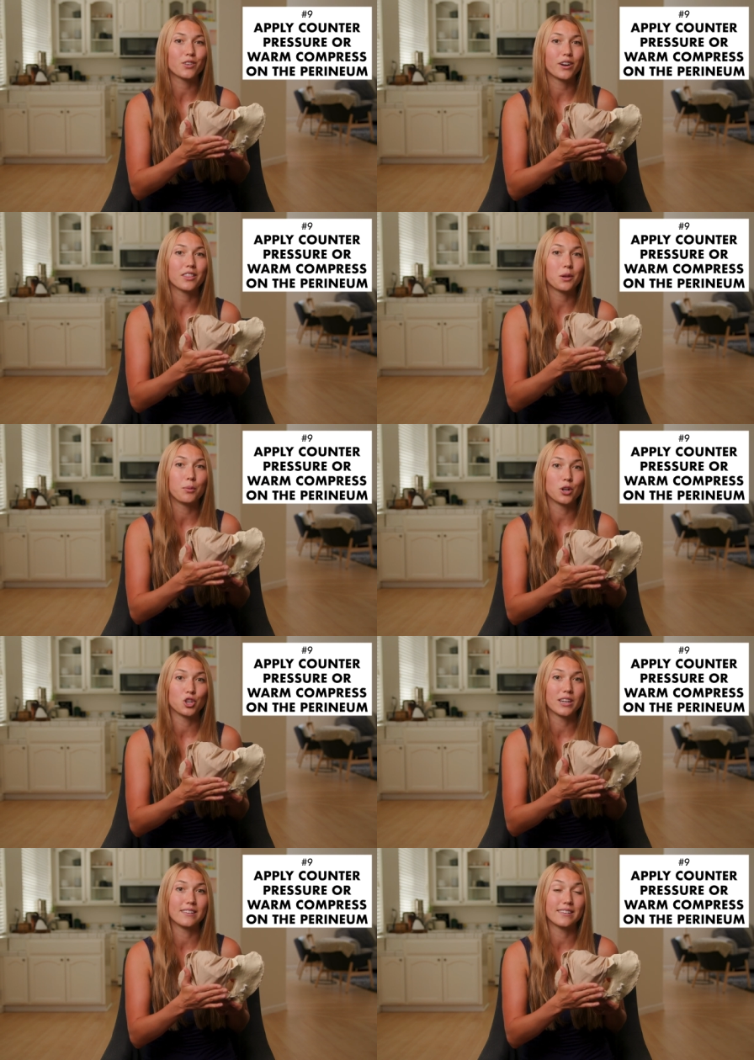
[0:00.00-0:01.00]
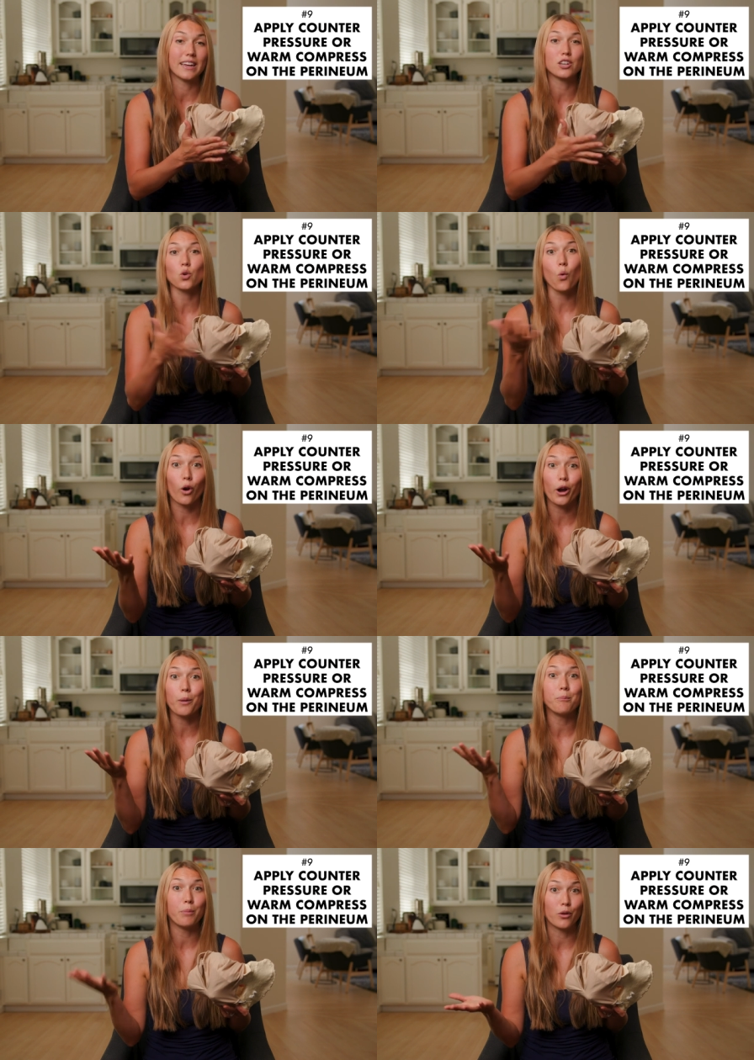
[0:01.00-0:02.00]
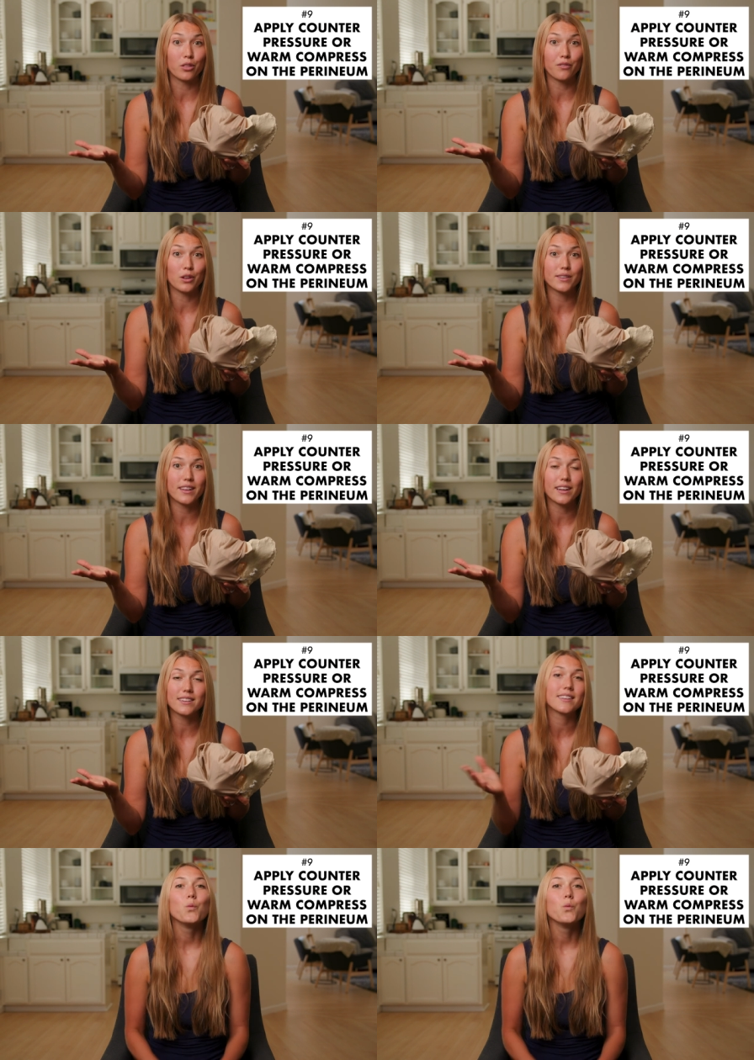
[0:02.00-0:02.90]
during the pushing stage or both of those things.